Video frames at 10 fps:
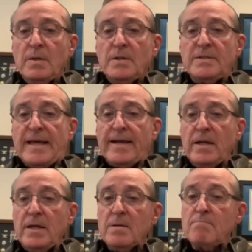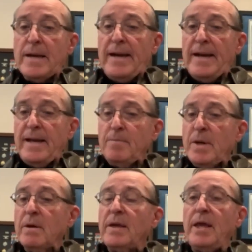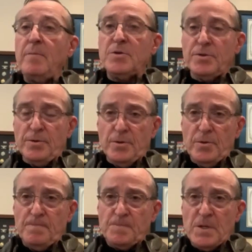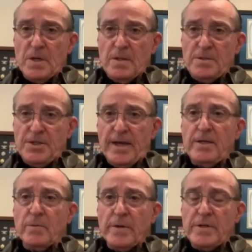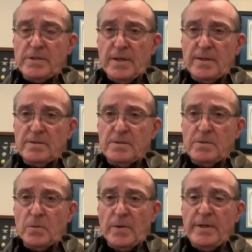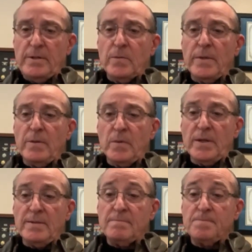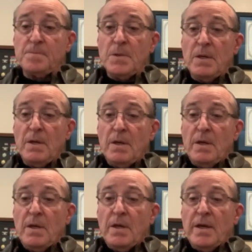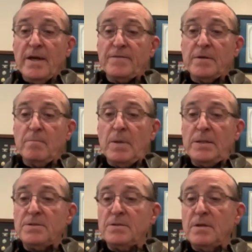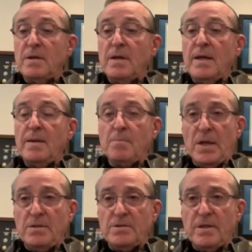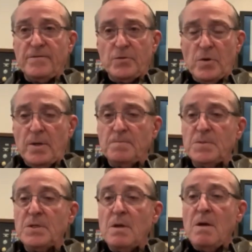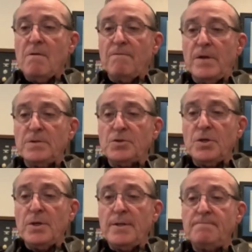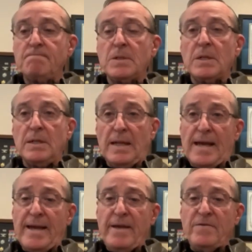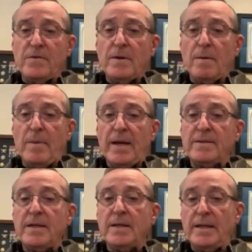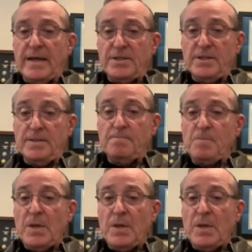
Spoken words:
Sadly, my nightmare came true on January 6, 2021. After months and months of Trump's falsehood, lies about the election,